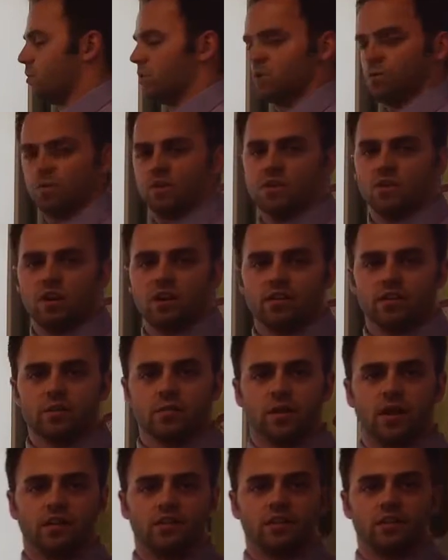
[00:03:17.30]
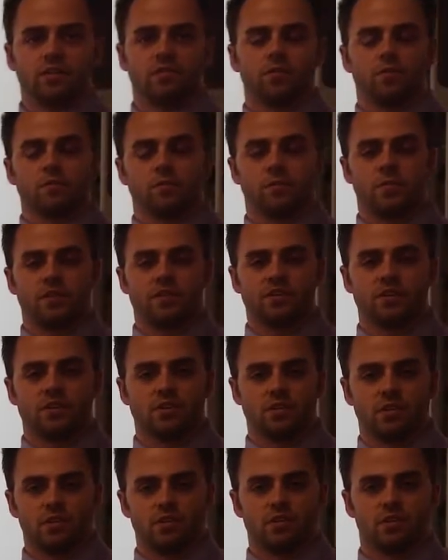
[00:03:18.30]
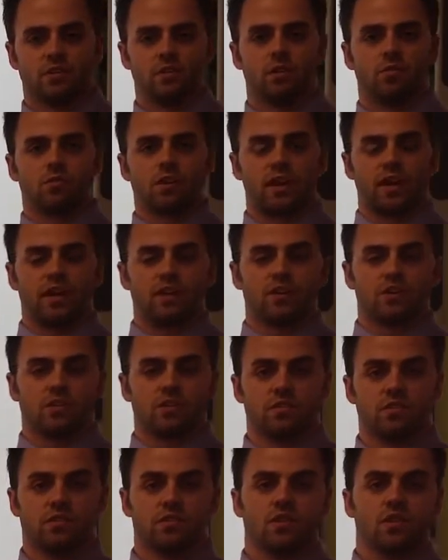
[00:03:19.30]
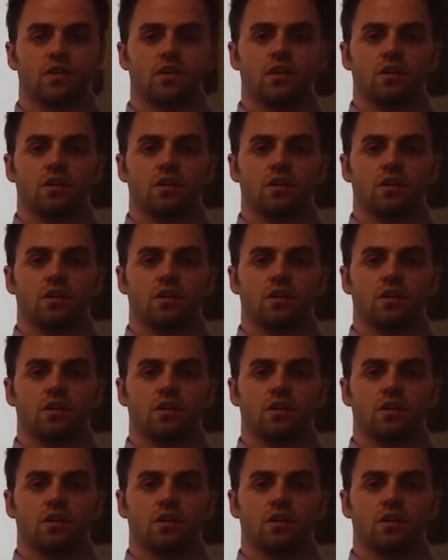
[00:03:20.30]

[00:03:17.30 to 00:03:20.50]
which we talked about, the different positions, the locations